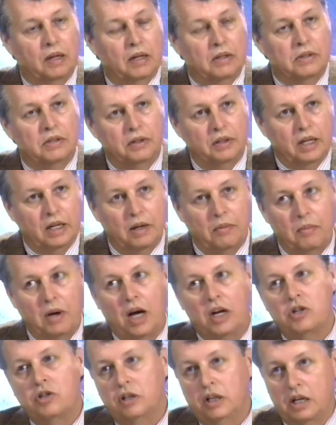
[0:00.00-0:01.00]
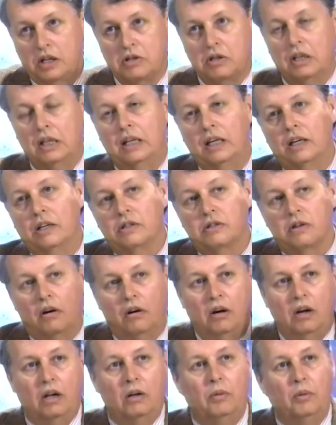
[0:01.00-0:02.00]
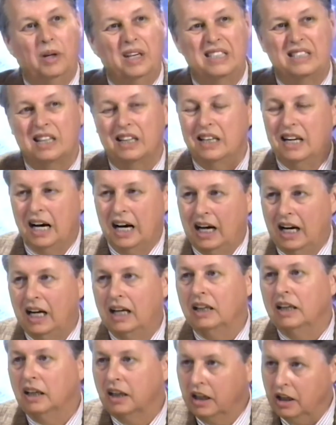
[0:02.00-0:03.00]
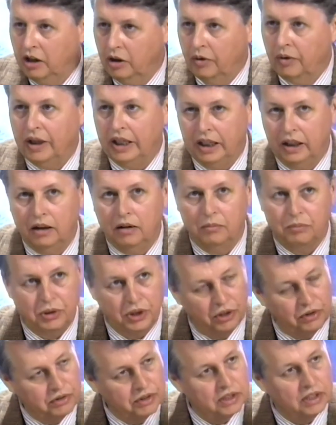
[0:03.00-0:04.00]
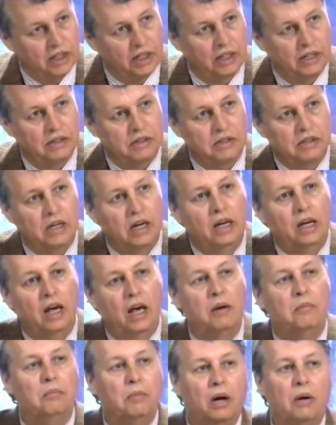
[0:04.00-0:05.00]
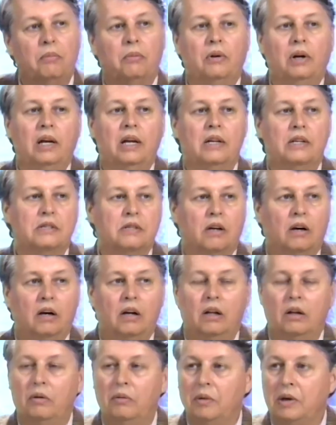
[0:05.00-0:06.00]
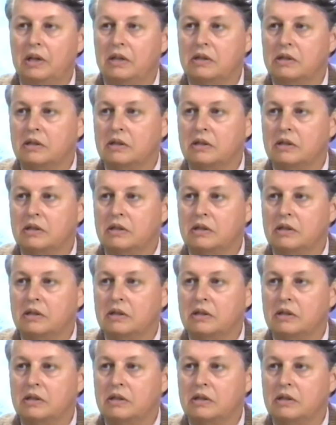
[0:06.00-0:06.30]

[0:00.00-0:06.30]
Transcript: So that imagination is always an ongoing process, and memory is always